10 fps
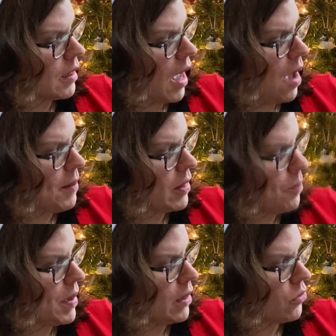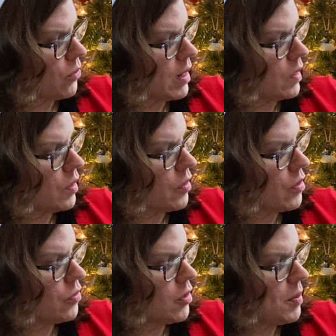Comet, the biggest reindeer,
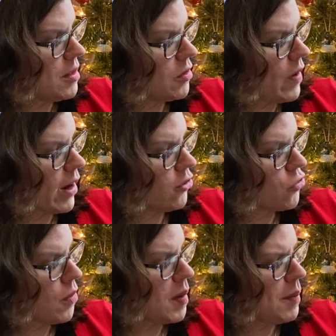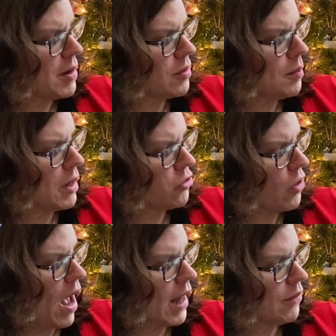used a piece of extra ribbon to make
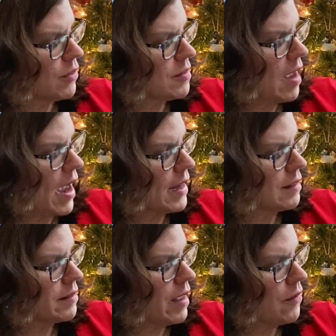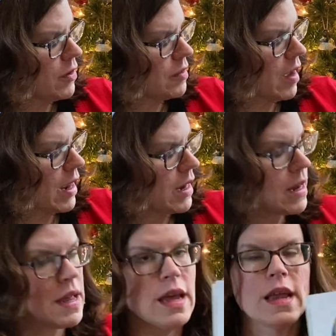sure Olive was tied in safe and tight.
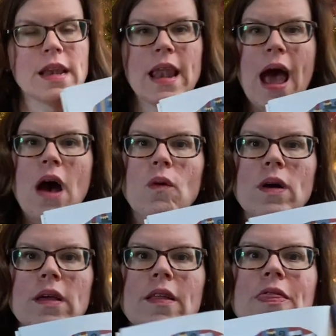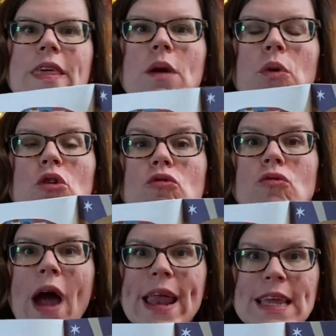Now they were
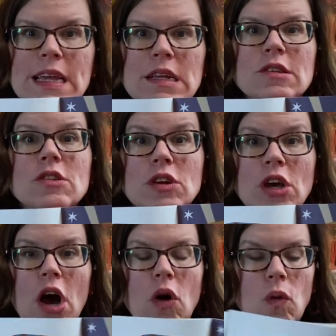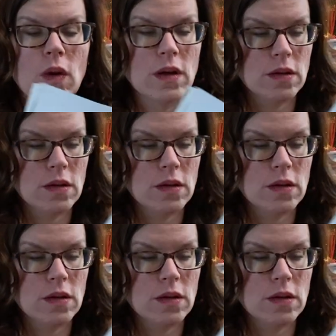ready to go.